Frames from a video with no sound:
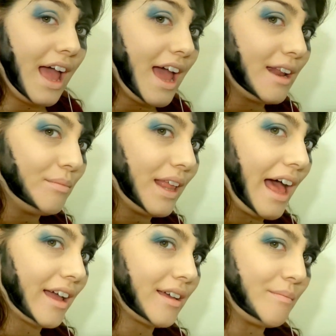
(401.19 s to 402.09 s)
and
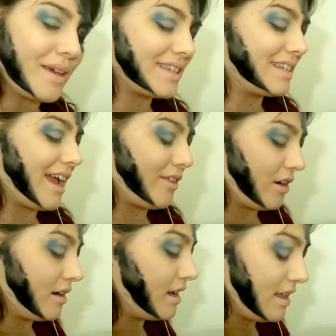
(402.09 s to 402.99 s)
black mixed
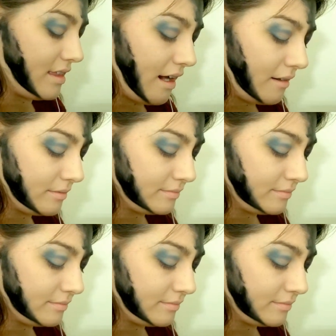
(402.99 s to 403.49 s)
together in there.